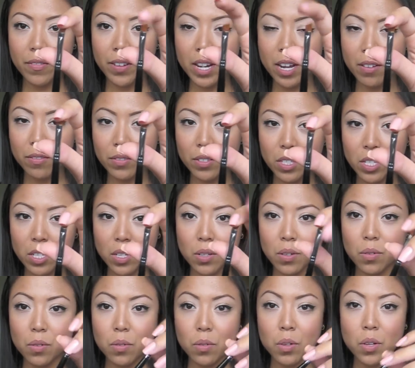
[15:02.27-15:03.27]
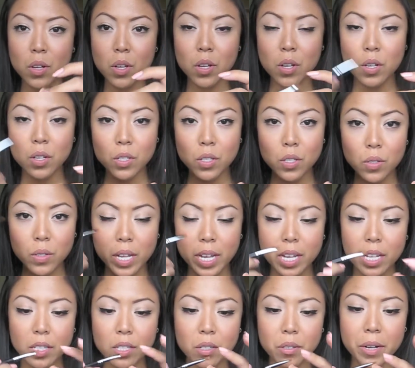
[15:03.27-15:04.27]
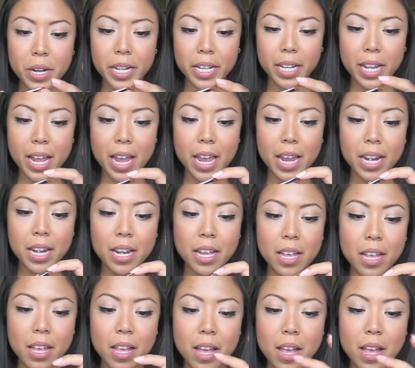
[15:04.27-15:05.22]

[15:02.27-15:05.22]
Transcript: enough to do like a straight line,